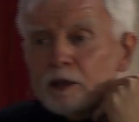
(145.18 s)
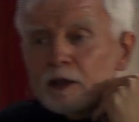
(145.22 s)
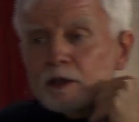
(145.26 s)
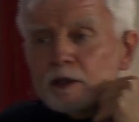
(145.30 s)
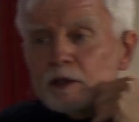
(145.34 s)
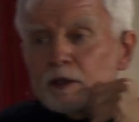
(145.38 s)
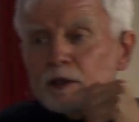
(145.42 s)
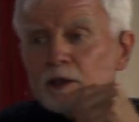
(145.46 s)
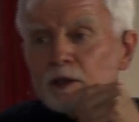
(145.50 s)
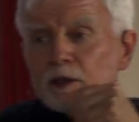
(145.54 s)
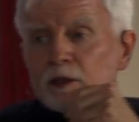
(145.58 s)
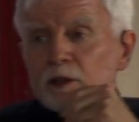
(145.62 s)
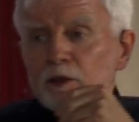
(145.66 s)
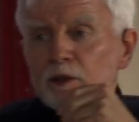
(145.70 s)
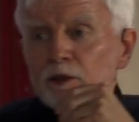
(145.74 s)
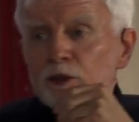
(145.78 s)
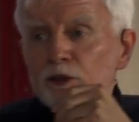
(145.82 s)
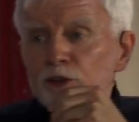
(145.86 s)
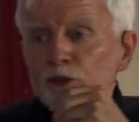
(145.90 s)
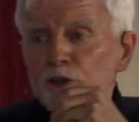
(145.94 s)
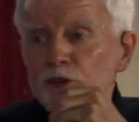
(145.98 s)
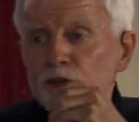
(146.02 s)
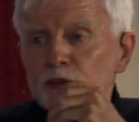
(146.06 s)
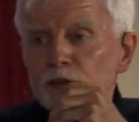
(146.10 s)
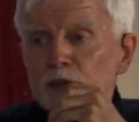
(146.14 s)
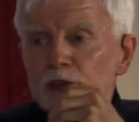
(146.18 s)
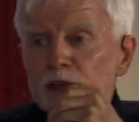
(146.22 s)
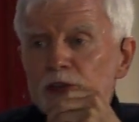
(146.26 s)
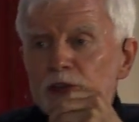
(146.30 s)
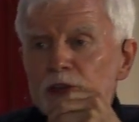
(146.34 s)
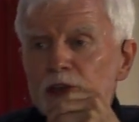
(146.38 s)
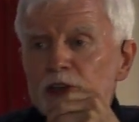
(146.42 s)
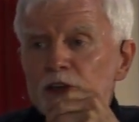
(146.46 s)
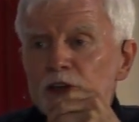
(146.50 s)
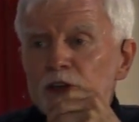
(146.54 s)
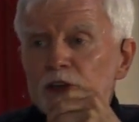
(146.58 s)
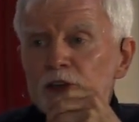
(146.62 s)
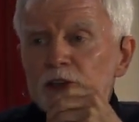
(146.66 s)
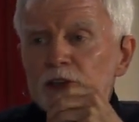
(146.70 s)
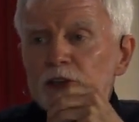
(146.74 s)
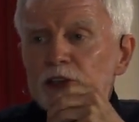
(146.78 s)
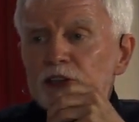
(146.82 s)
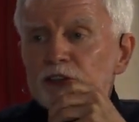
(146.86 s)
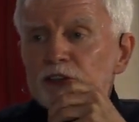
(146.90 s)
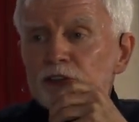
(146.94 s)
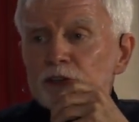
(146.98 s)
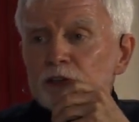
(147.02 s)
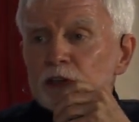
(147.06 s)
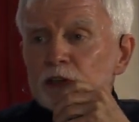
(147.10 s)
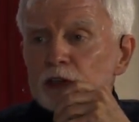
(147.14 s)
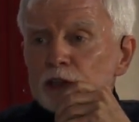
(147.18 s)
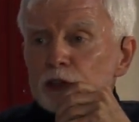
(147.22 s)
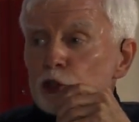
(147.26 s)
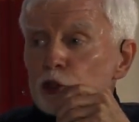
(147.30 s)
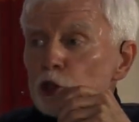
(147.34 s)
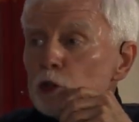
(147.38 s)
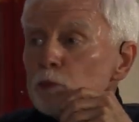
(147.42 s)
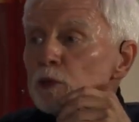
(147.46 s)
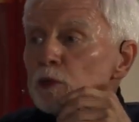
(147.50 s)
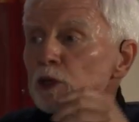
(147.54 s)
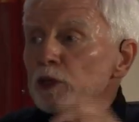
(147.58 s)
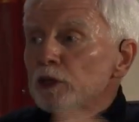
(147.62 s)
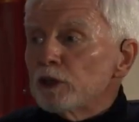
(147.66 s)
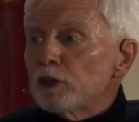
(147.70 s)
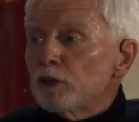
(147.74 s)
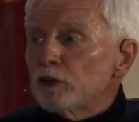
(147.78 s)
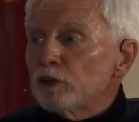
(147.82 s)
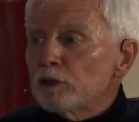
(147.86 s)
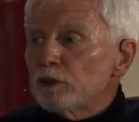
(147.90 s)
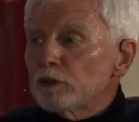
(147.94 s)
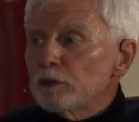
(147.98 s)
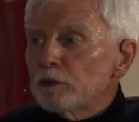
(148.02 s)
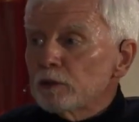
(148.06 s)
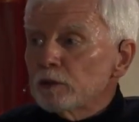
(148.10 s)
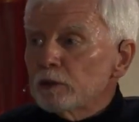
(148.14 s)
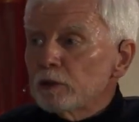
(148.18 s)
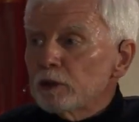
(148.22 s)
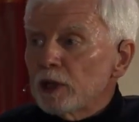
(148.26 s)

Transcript: that you know, this is, and that's humanness